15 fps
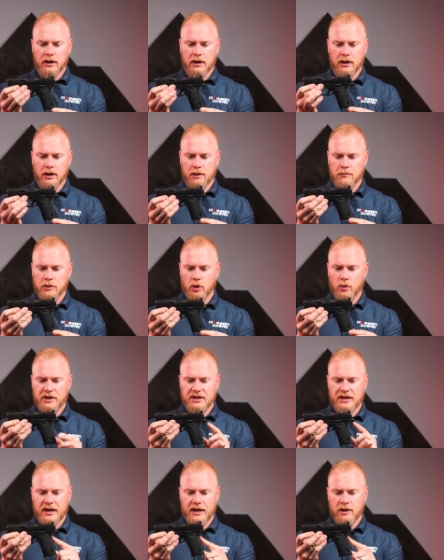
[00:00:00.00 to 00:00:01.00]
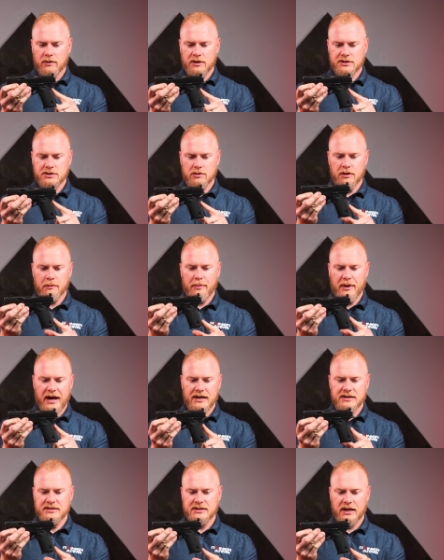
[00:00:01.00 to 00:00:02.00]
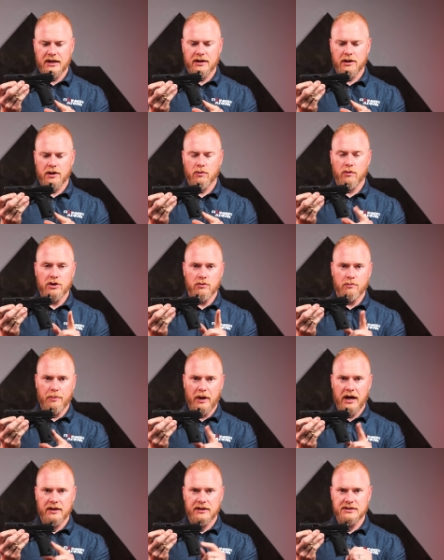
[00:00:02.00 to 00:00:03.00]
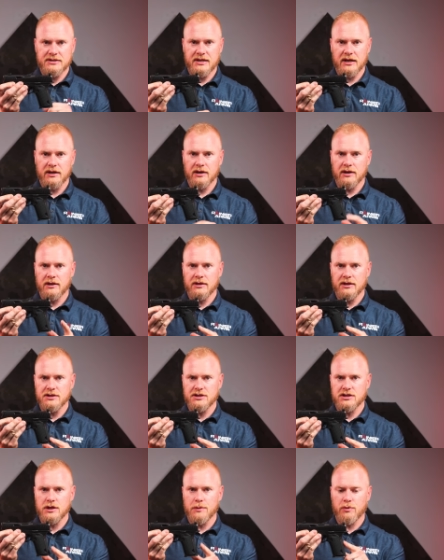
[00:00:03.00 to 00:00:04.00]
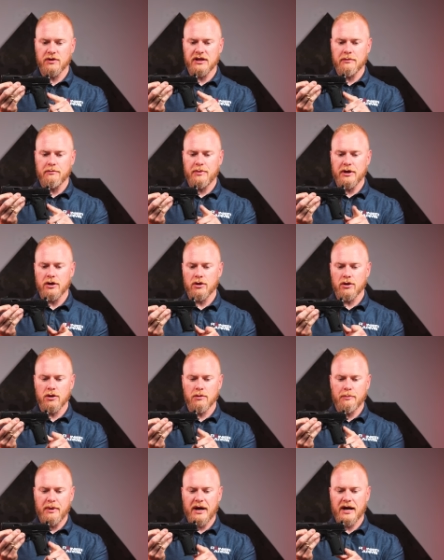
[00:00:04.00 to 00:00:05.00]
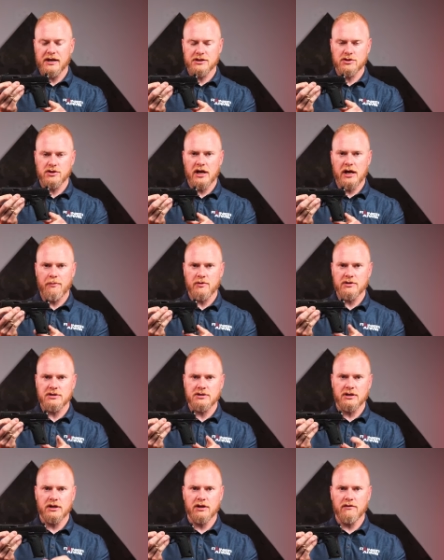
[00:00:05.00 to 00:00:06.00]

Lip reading: Going down, so the back side here, when you buy this handgun, it does ship with a bigger back strap, which is going